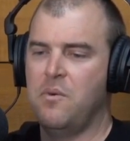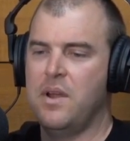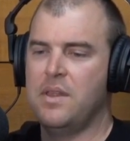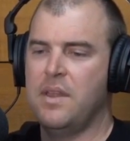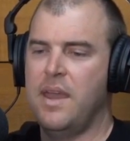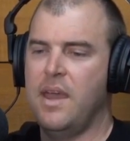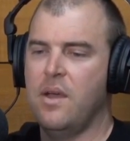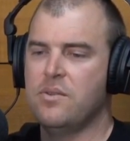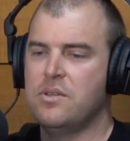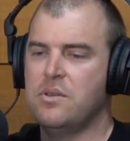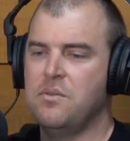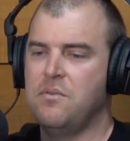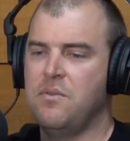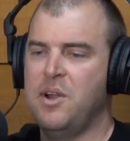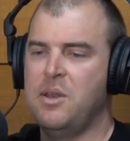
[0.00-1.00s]
around the house
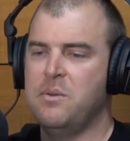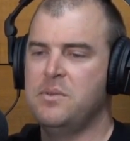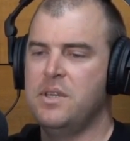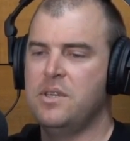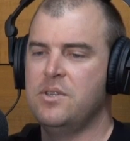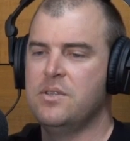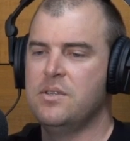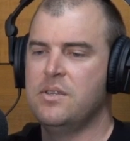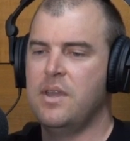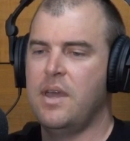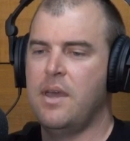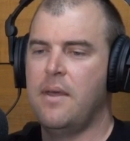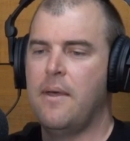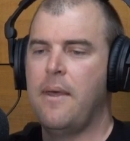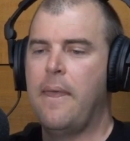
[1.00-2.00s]
and in freedom sessions and
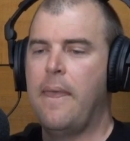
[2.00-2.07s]
that.